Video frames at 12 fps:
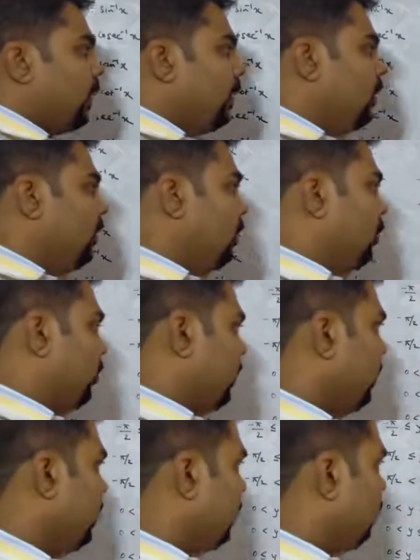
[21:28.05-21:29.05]
Okay.
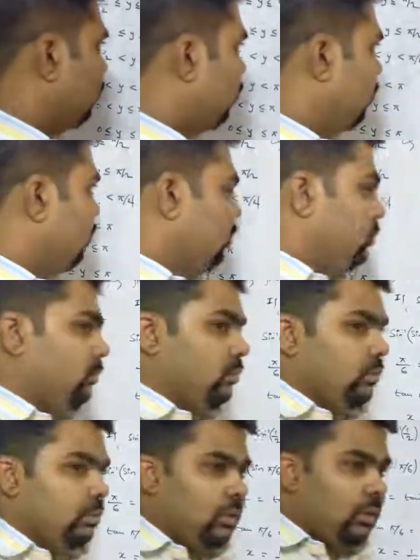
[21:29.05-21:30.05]
So
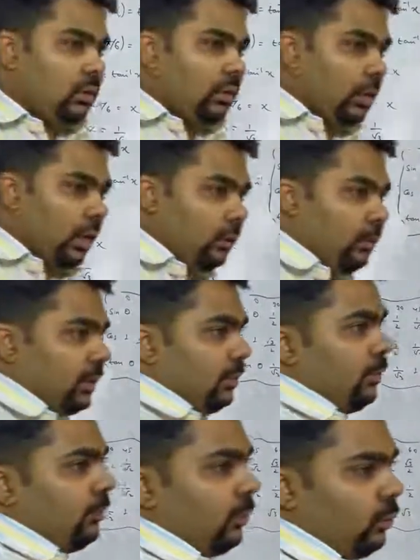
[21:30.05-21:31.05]
I will be giving few
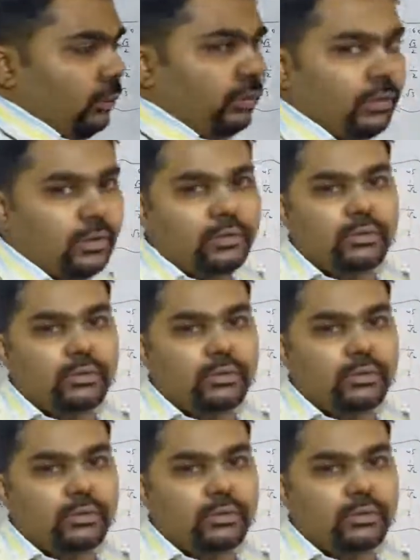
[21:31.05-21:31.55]
questions in your